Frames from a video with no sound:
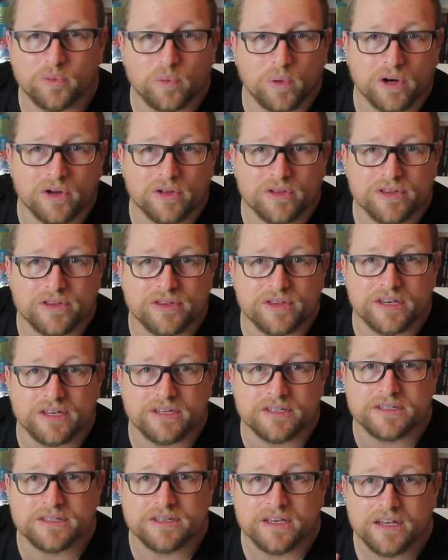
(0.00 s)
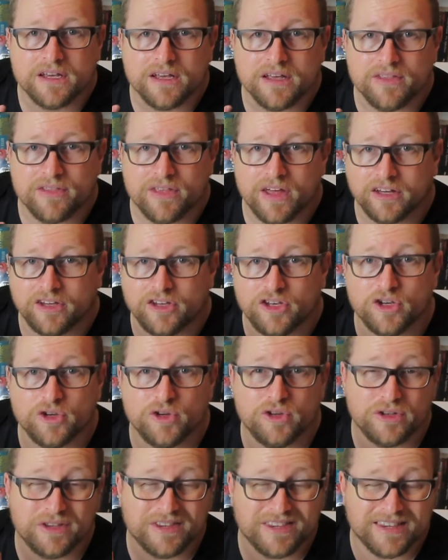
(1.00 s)
What are the things that
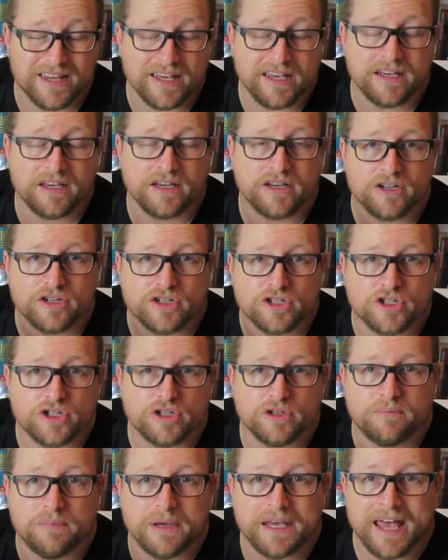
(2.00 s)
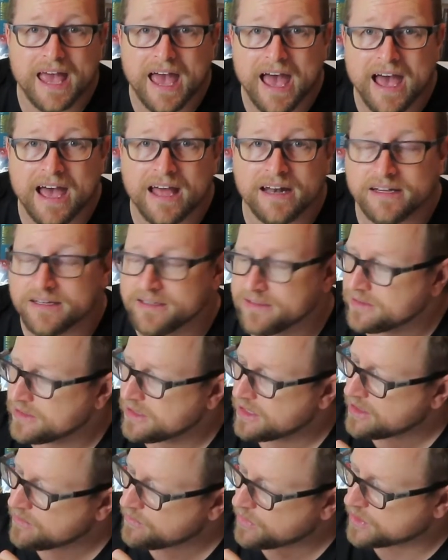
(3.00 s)
you think should be added?
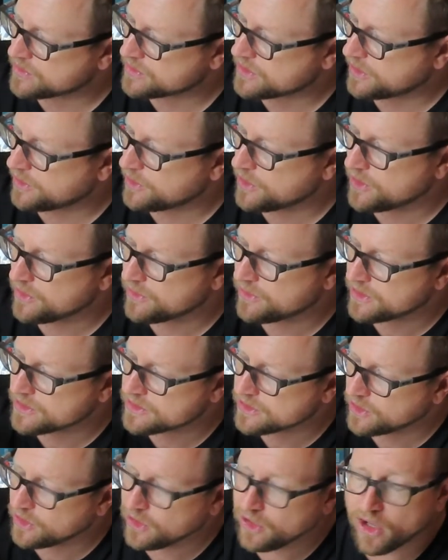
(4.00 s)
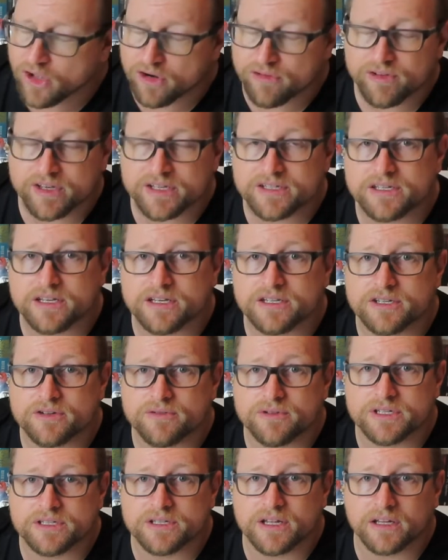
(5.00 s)
Because I know there's a lot of
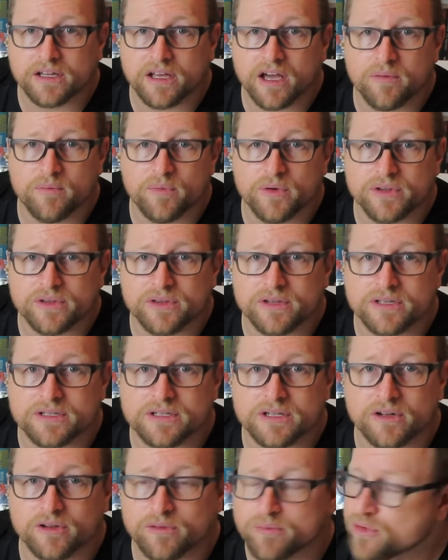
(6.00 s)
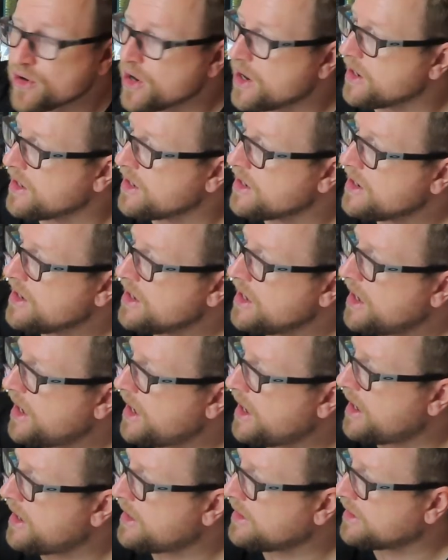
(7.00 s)
accessories that come with this little braai,
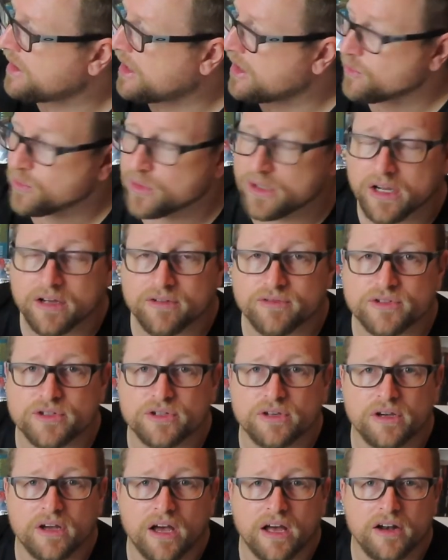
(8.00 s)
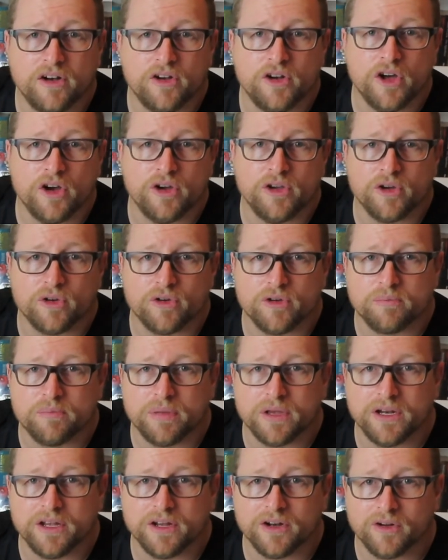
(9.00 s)
and I would love to know your
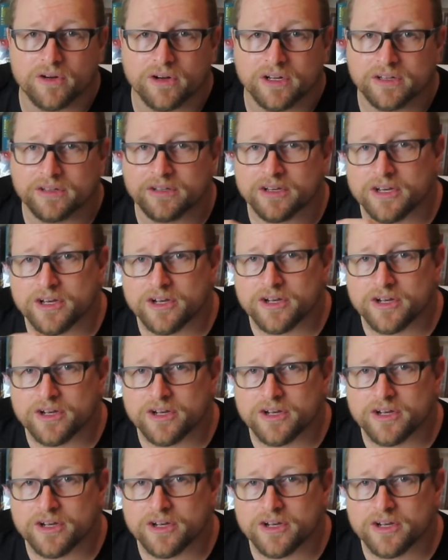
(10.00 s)
opinion on it.